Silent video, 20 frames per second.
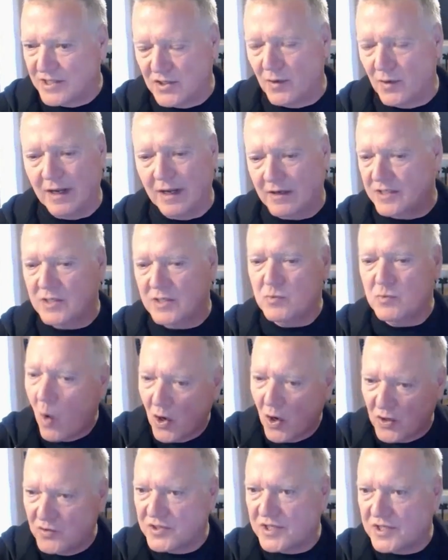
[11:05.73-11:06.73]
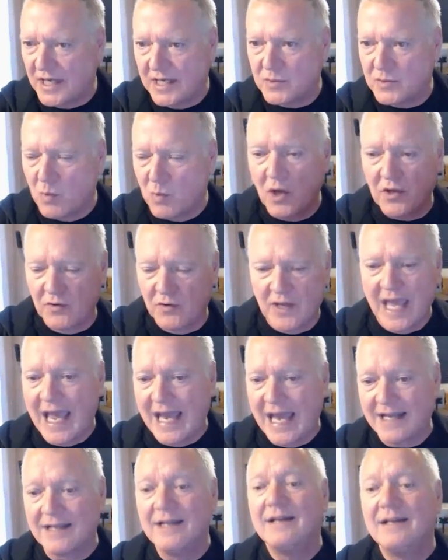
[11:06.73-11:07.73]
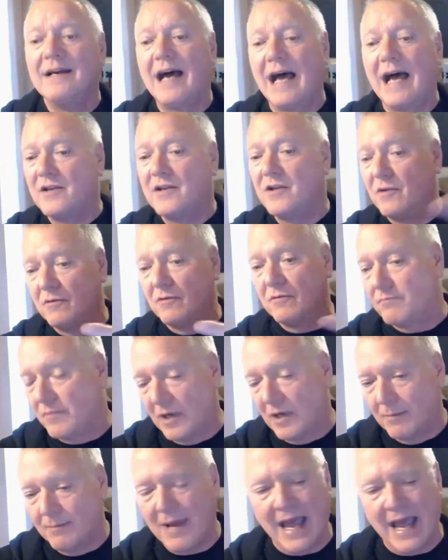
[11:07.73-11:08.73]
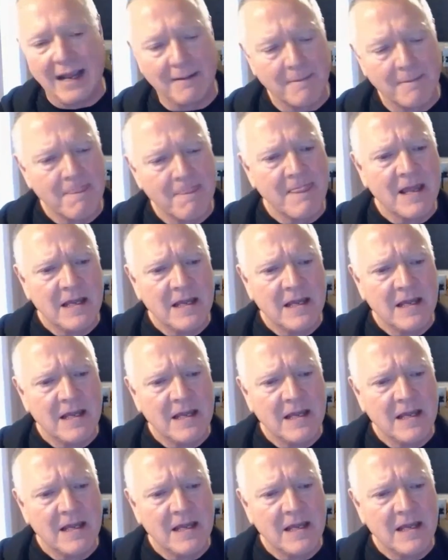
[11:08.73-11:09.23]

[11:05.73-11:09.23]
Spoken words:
to do it because it's what you see is what you get, and you bang.